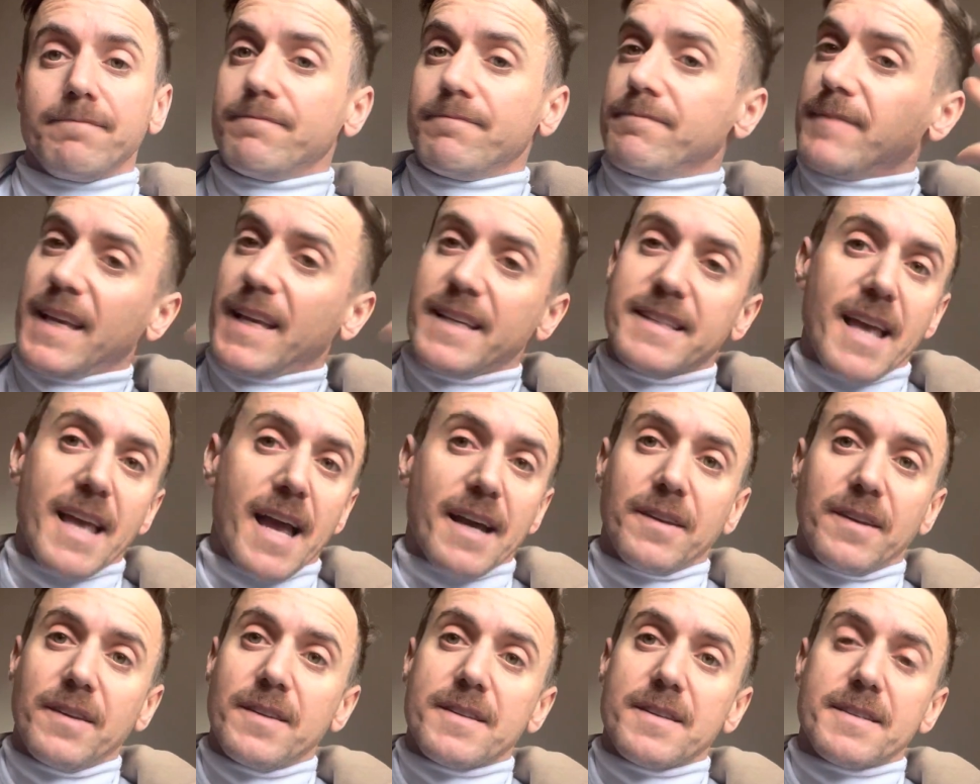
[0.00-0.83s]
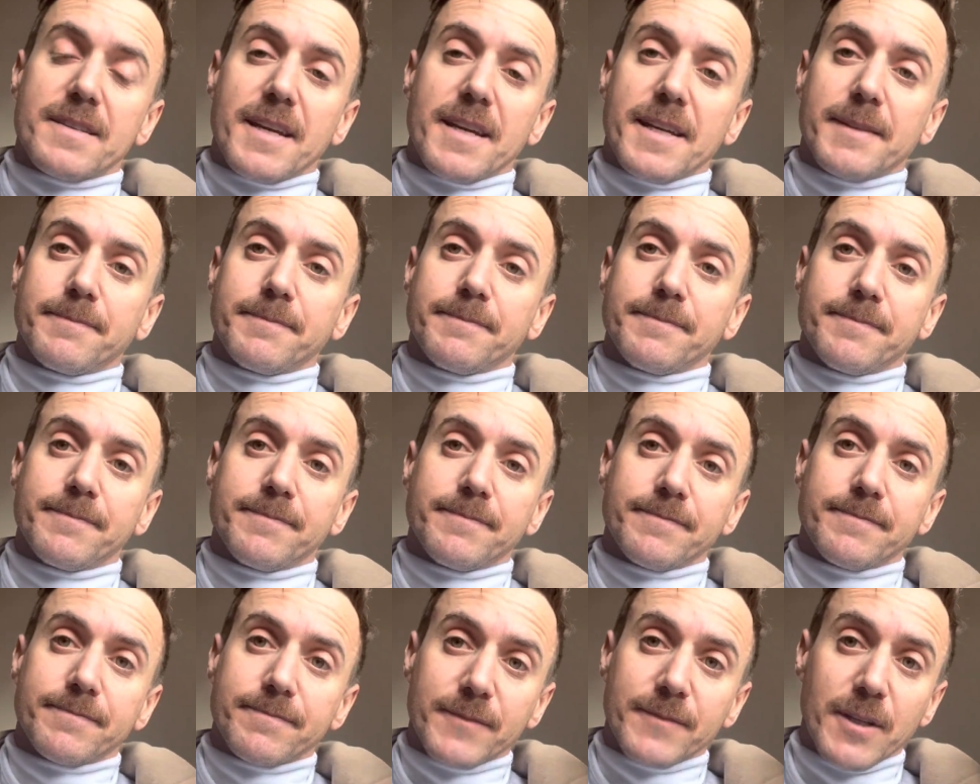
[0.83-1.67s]
Exactly the same.
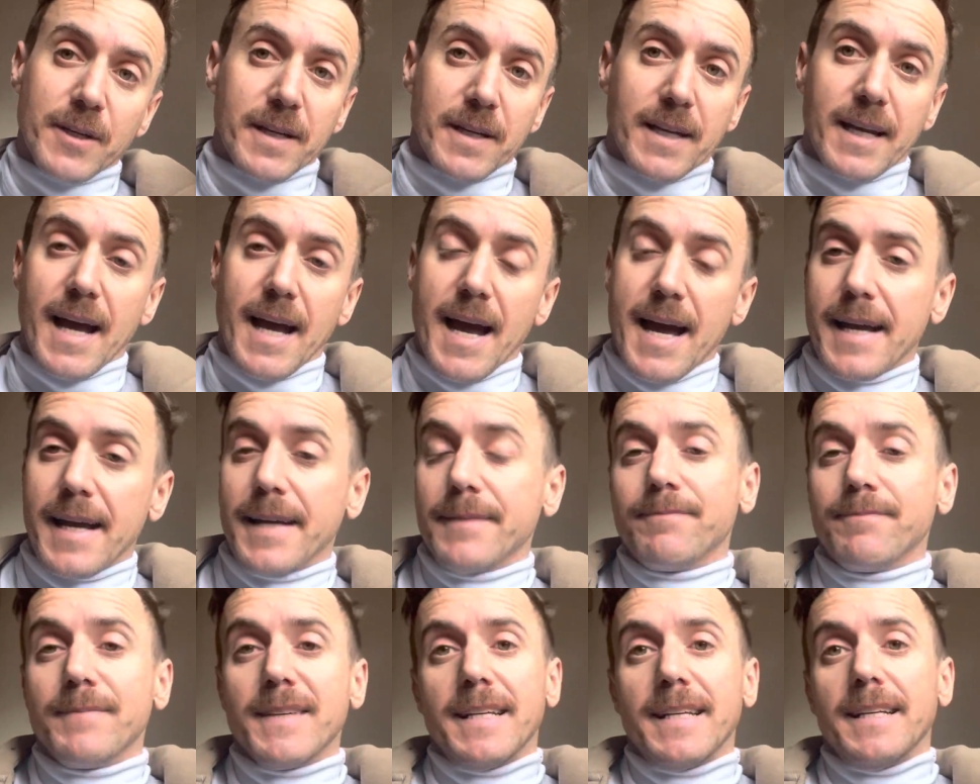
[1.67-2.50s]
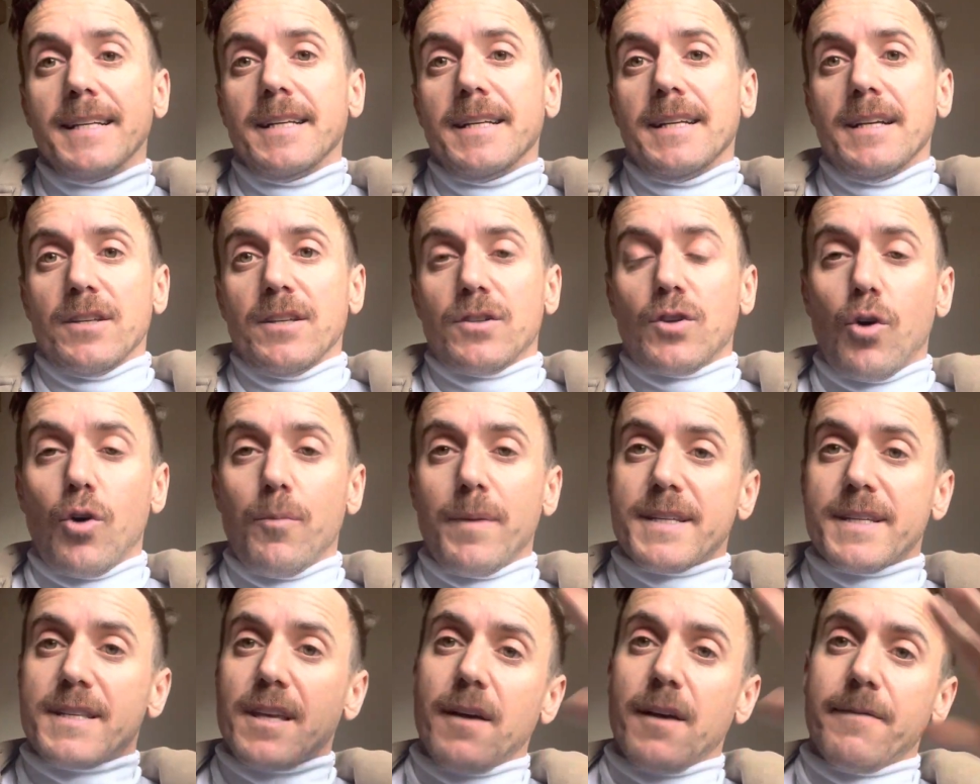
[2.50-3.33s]
Look, I told
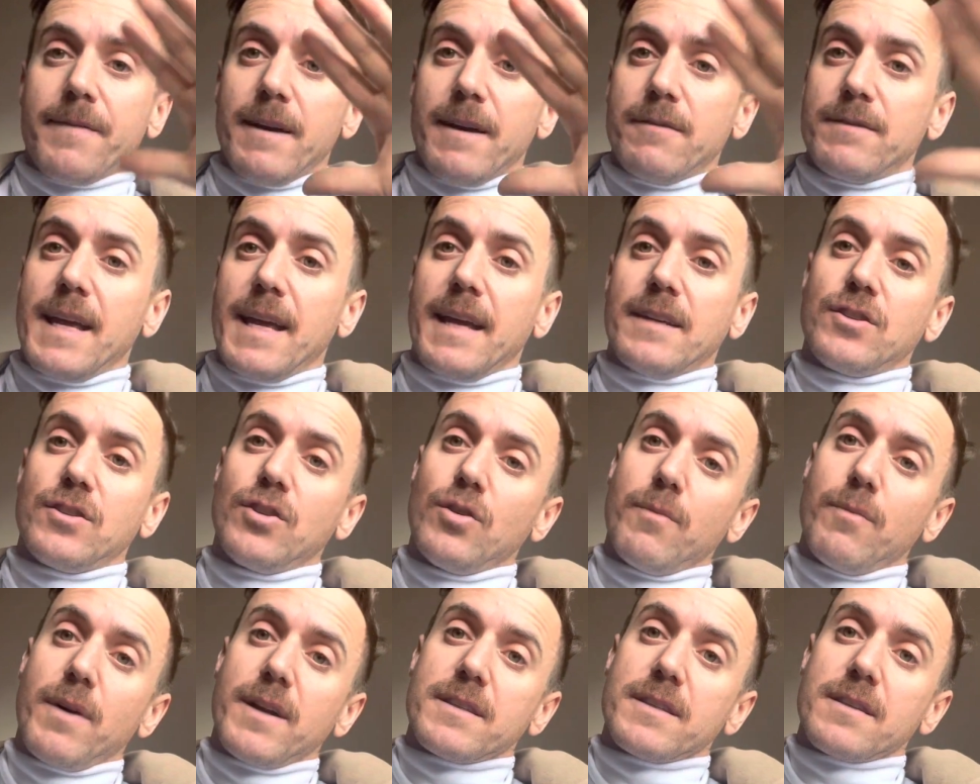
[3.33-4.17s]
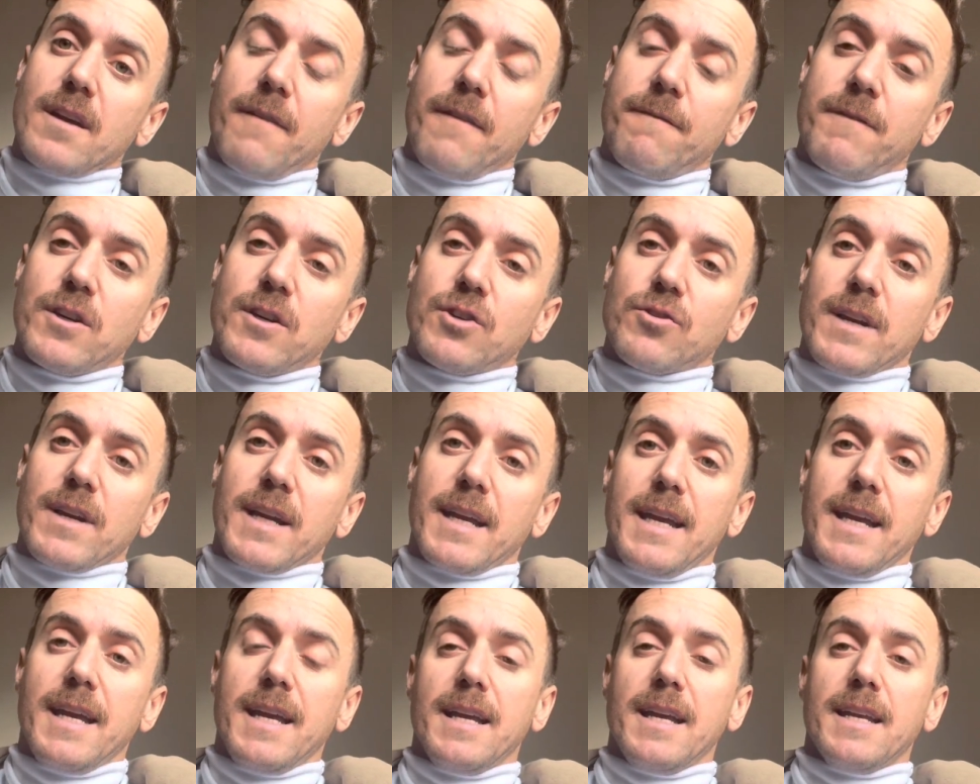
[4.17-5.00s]
myself I would take 2 months off of
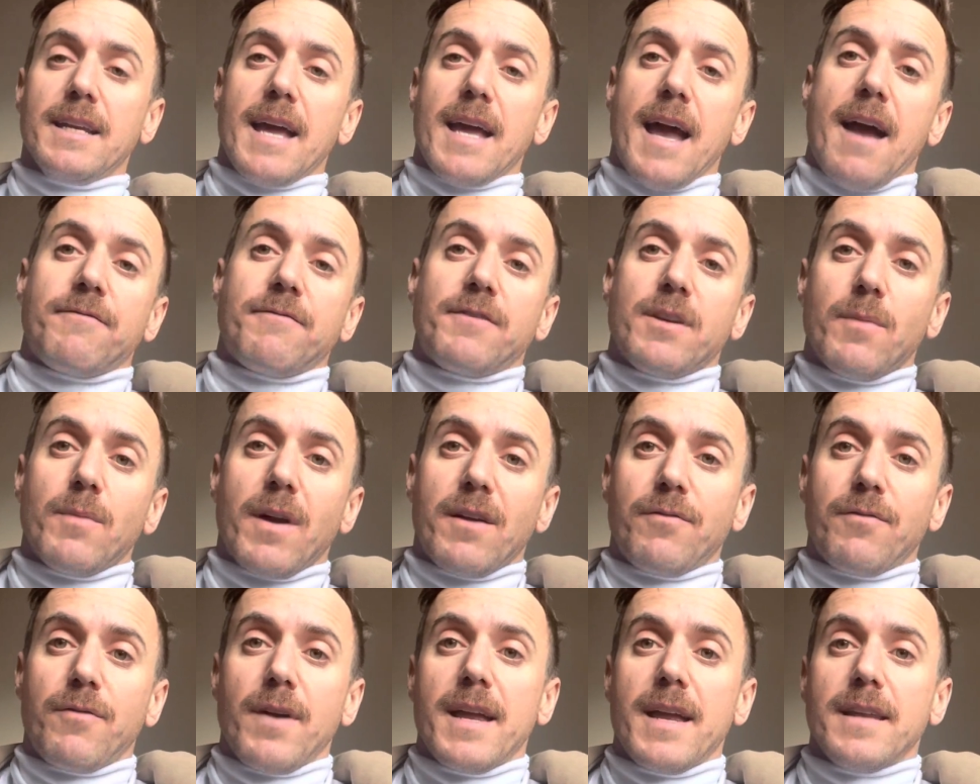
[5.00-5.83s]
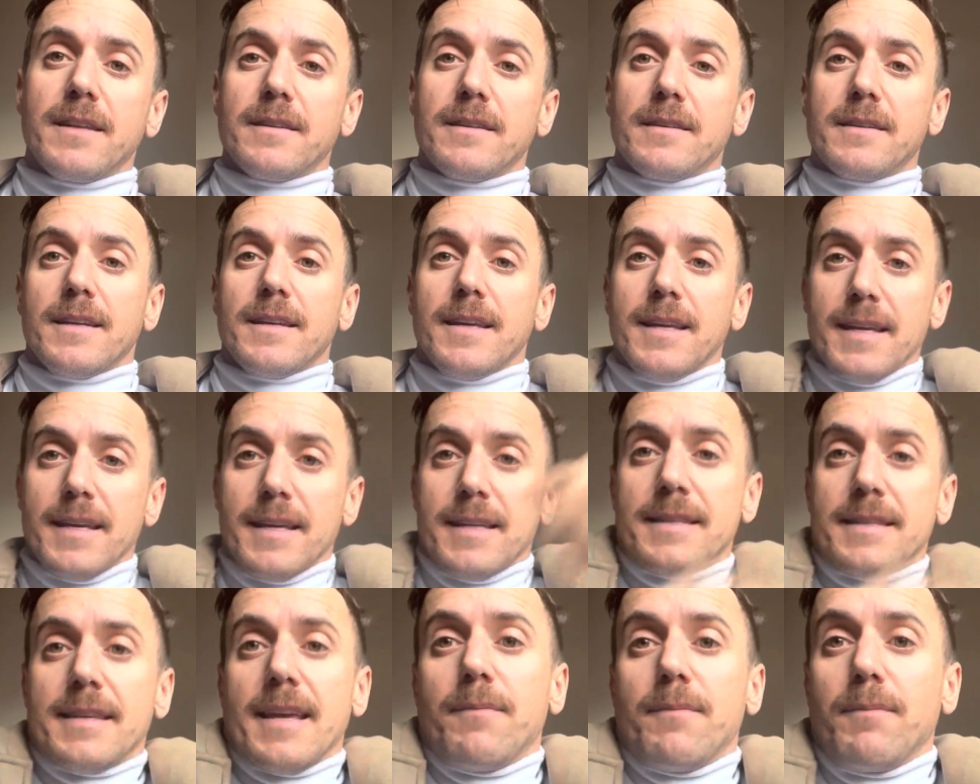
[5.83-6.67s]
drinking after my friend
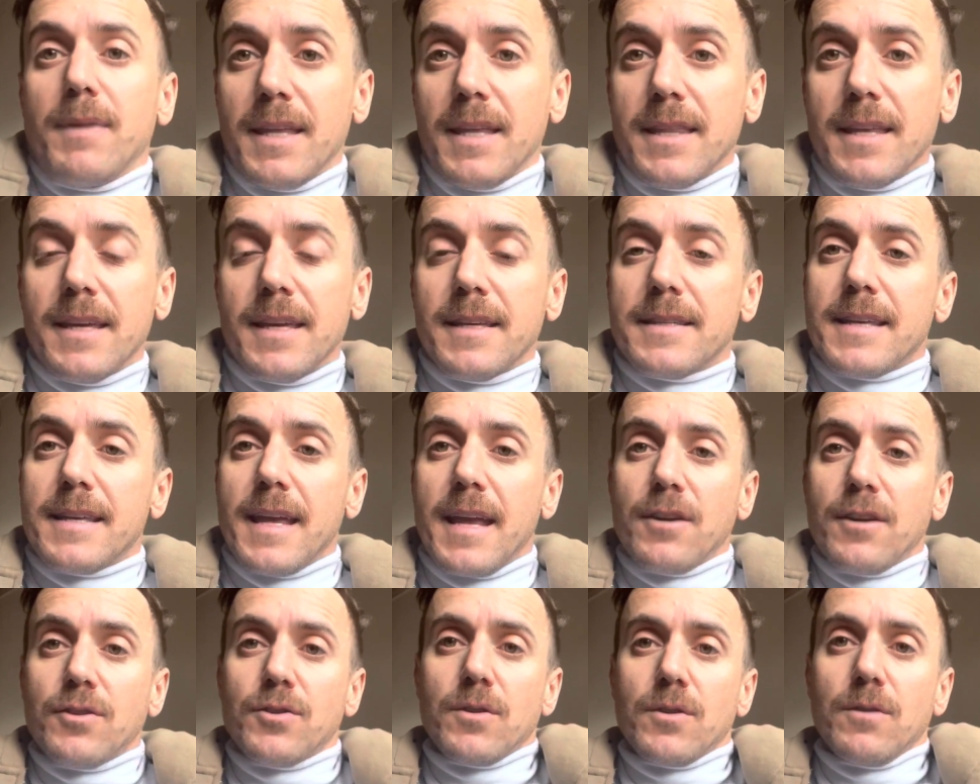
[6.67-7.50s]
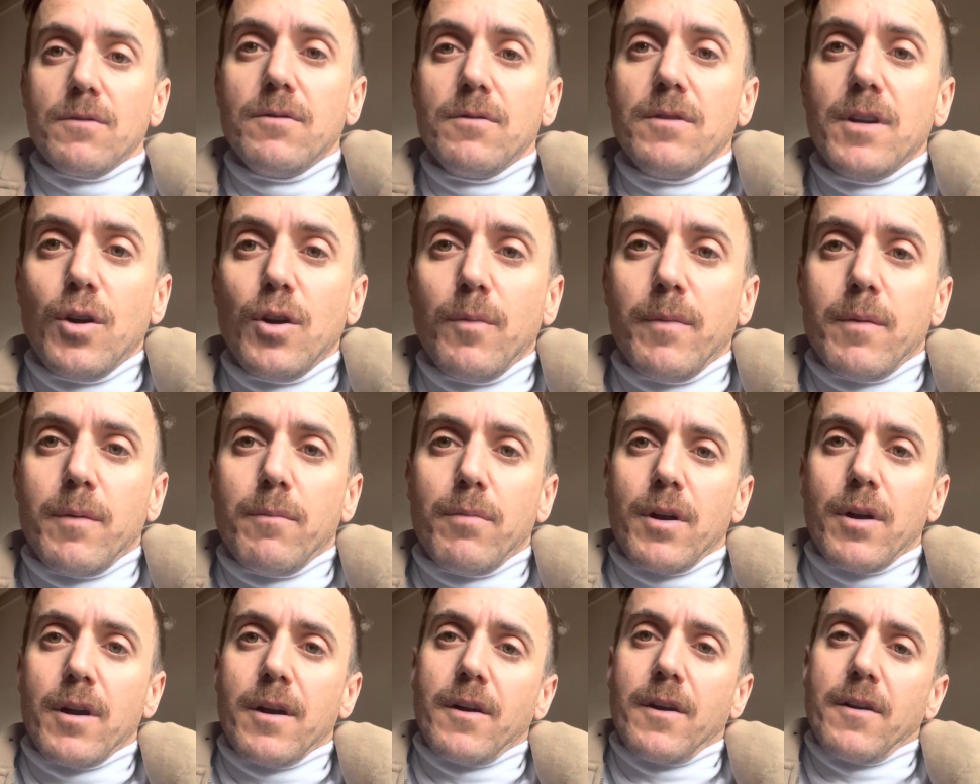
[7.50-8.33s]
sent me this Andrew
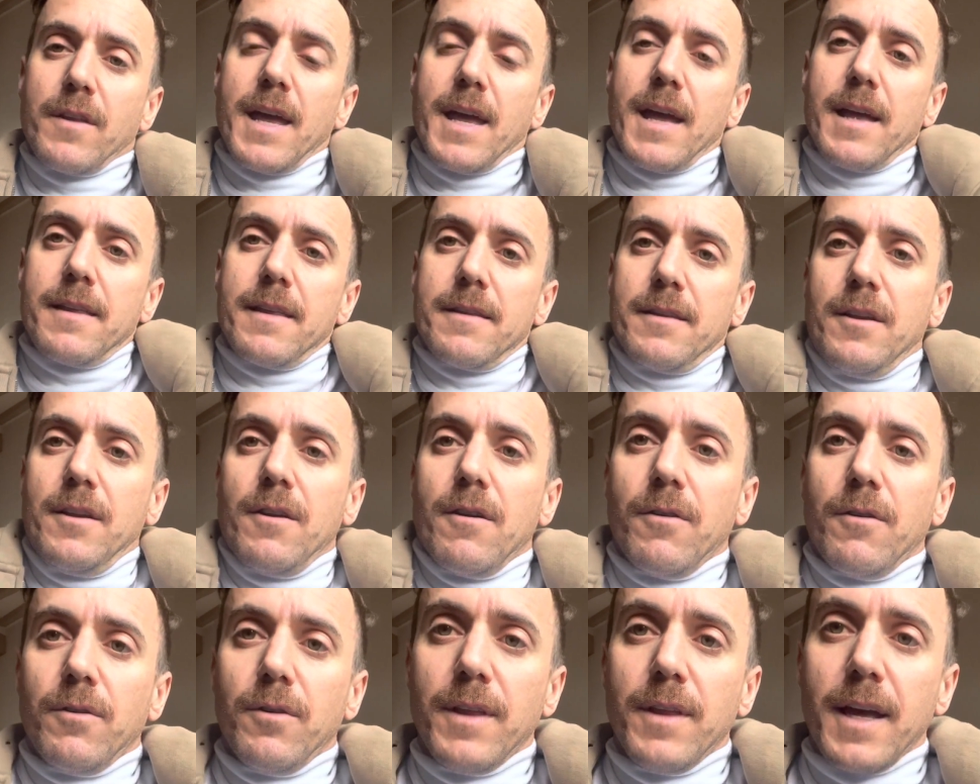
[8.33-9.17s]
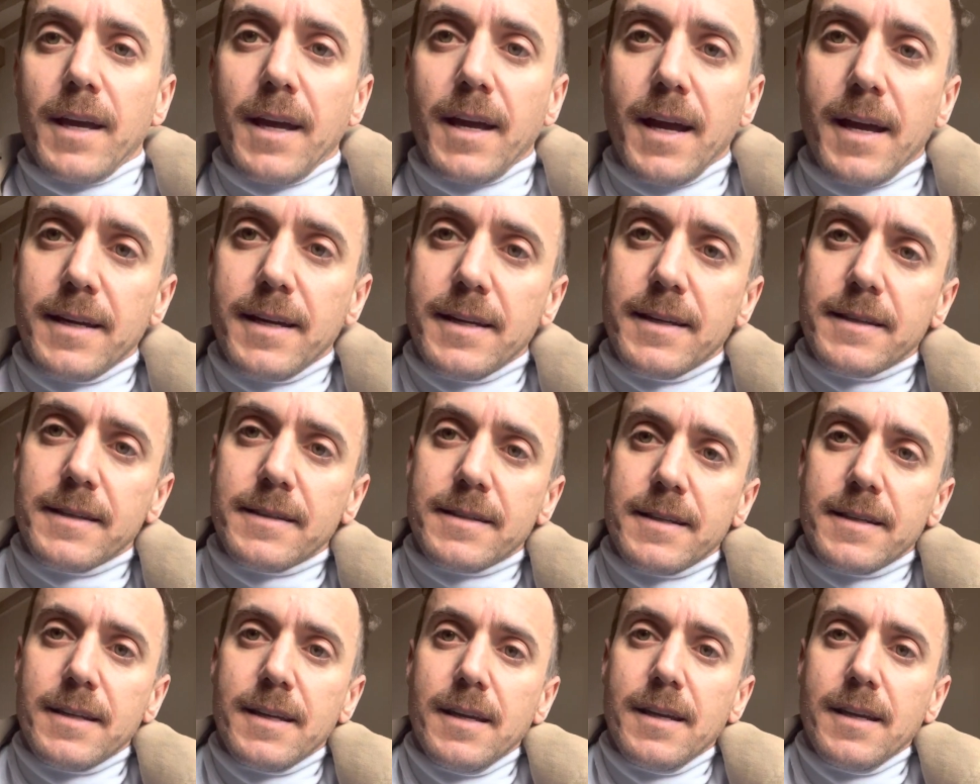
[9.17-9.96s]
Newmanberger, that, you know who that guy is,